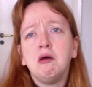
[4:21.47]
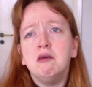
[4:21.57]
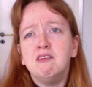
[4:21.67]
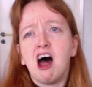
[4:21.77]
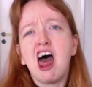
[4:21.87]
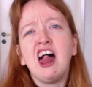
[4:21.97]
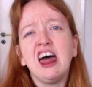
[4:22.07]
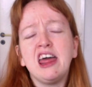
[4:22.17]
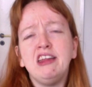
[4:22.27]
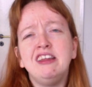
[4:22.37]
while
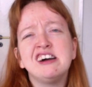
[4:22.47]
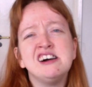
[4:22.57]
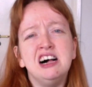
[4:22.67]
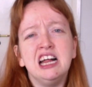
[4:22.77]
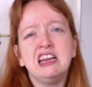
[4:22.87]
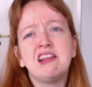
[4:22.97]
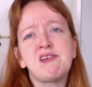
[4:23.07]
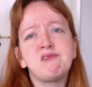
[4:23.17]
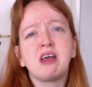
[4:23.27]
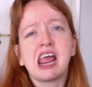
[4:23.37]
in the course
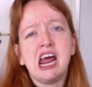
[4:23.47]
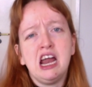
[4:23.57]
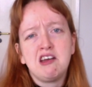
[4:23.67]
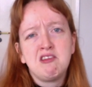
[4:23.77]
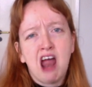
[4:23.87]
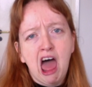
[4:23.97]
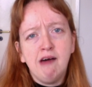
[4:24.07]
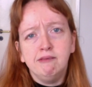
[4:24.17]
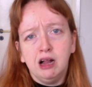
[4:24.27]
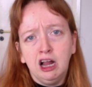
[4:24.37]
of air
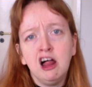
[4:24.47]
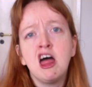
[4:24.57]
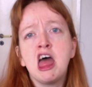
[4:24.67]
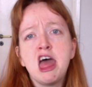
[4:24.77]
travel,